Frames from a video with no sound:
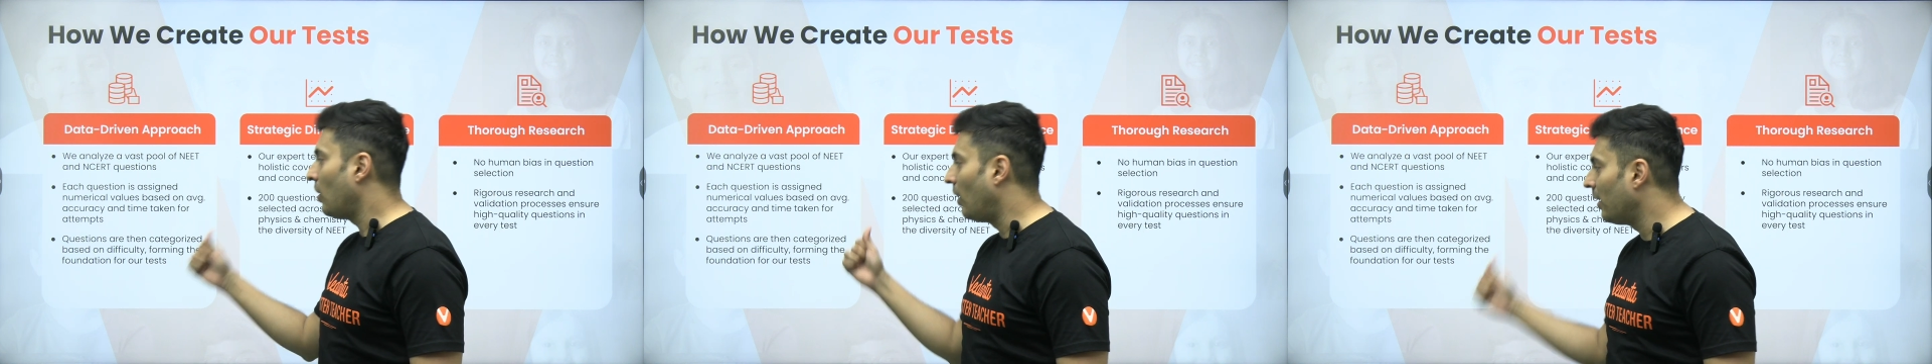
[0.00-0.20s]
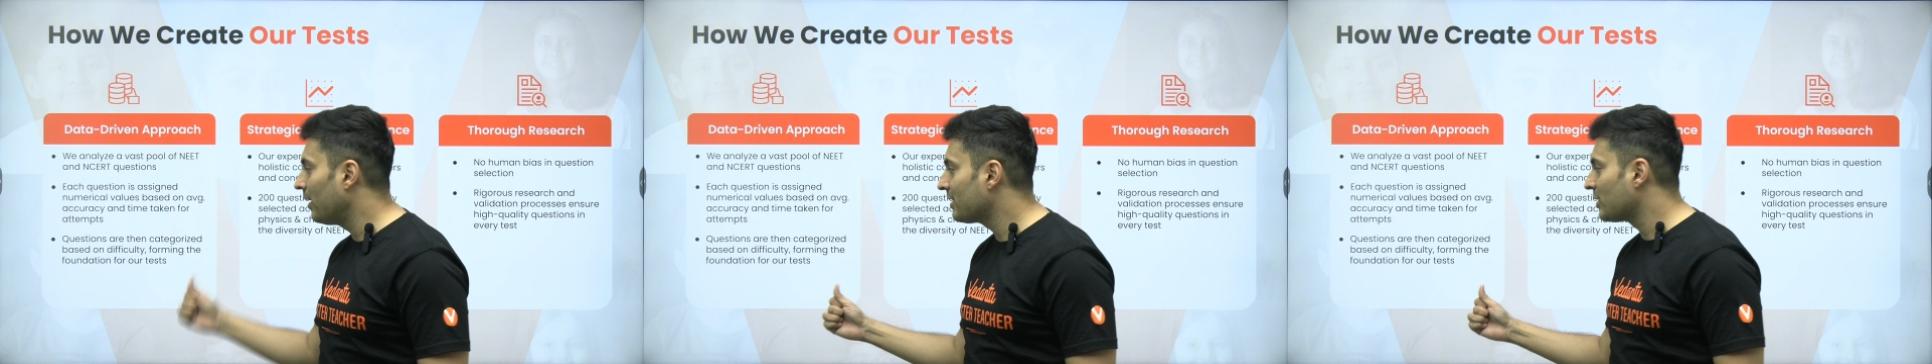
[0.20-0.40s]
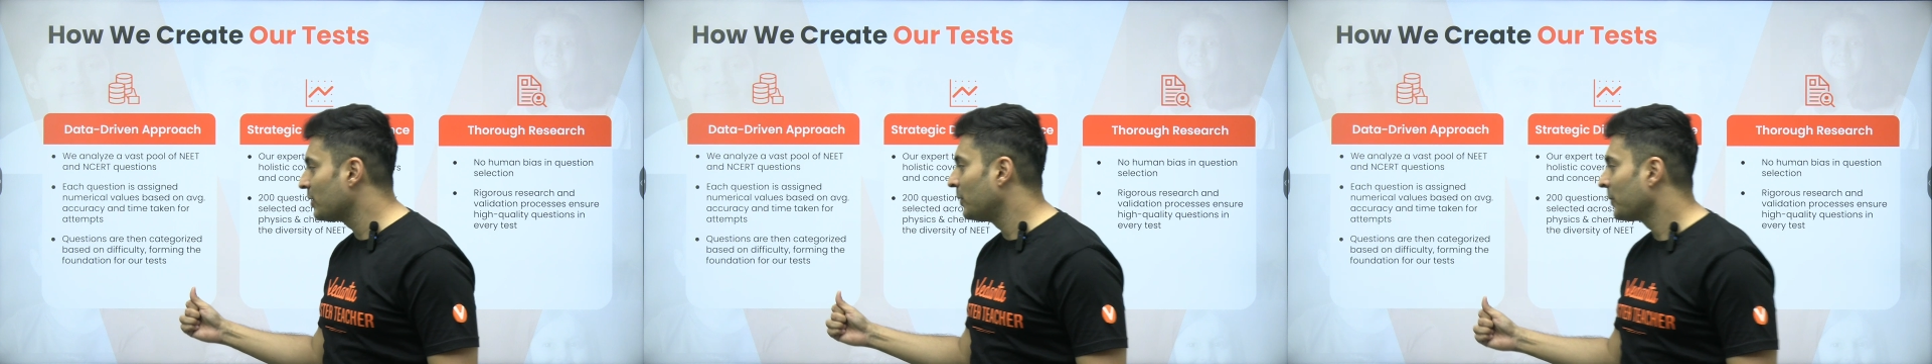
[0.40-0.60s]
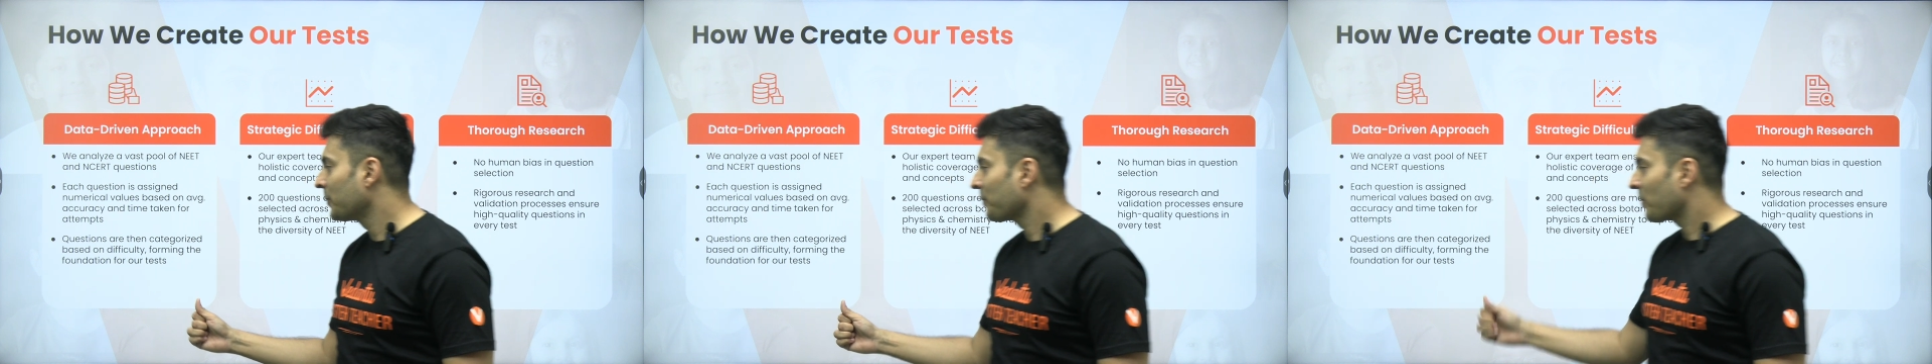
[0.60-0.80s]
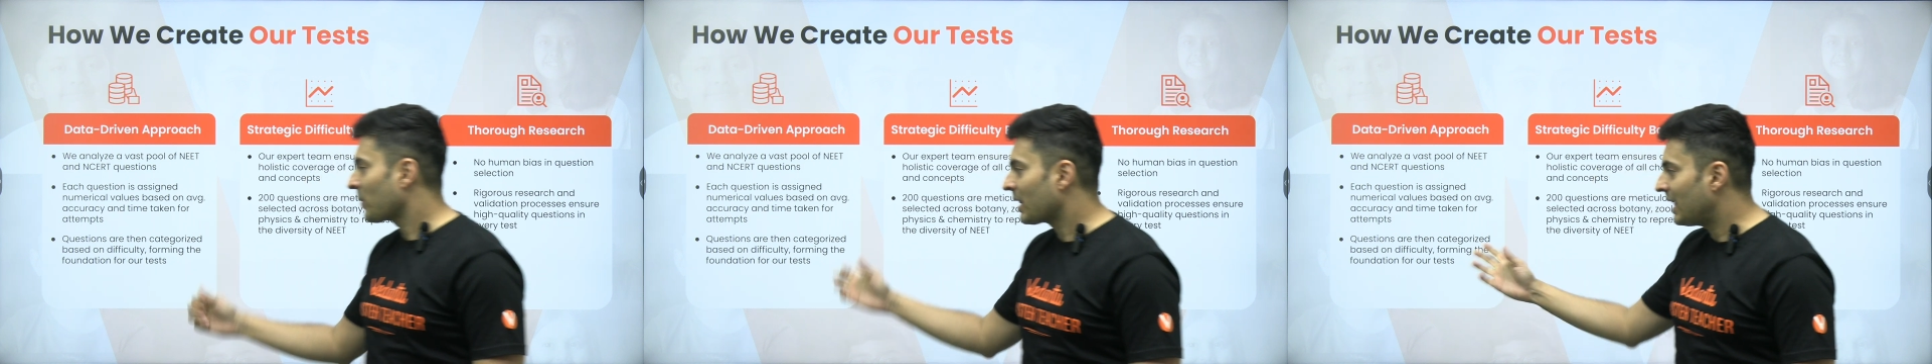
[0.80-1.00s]
Also,
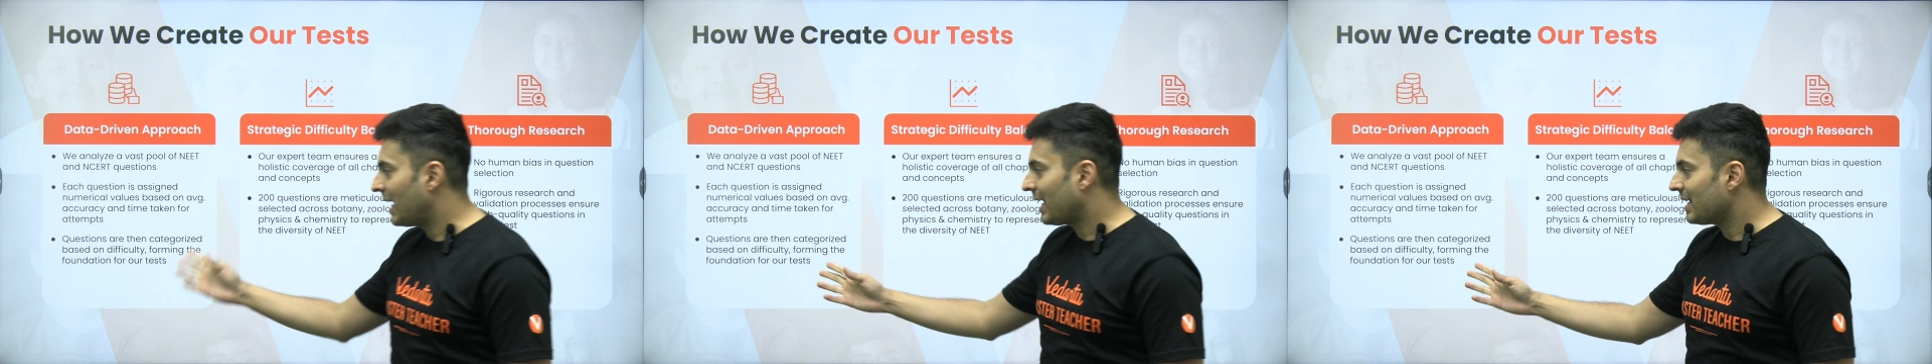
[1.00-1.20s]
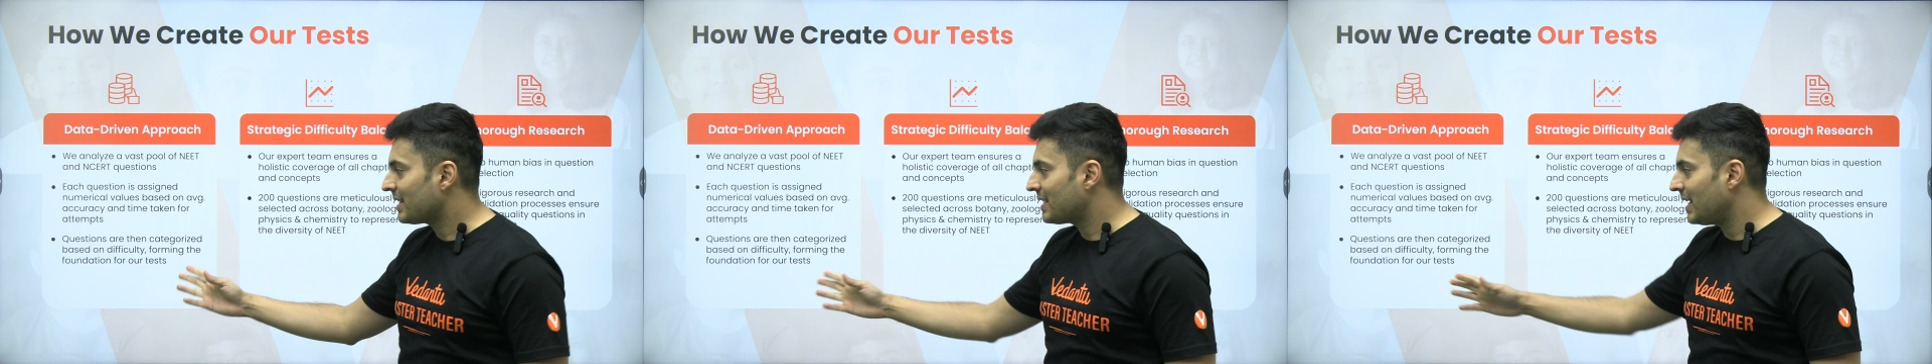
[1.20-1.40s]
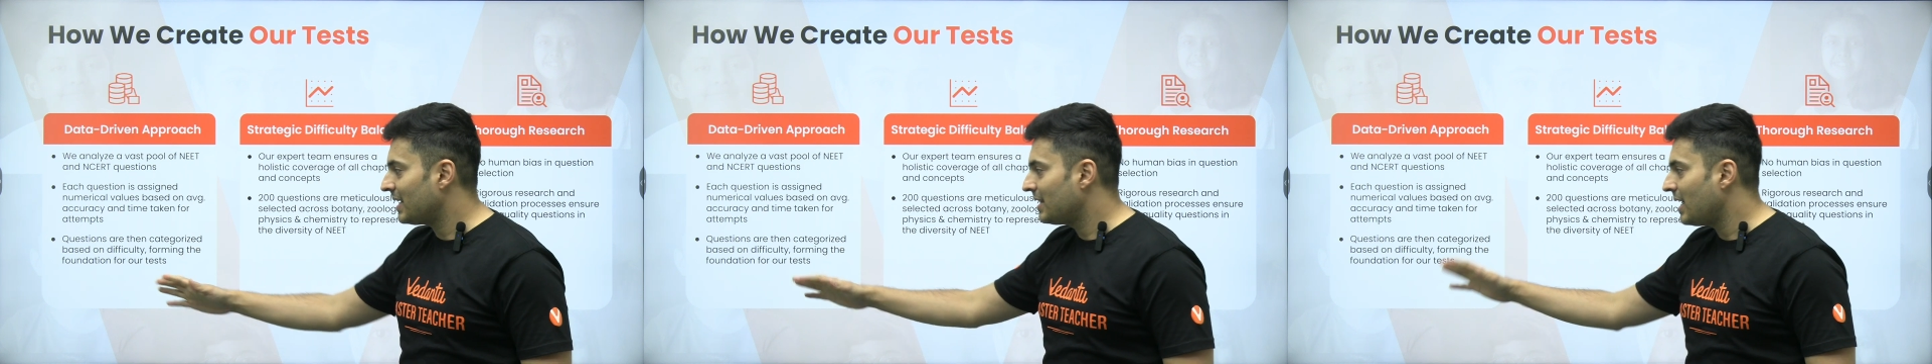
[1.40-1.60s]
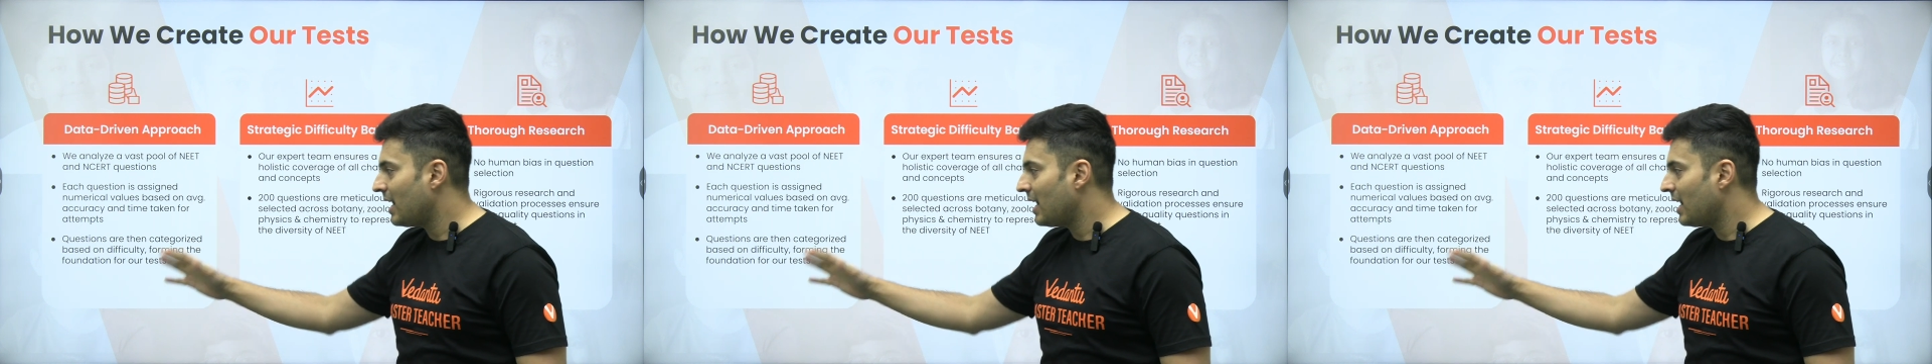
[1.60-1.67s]
like I said,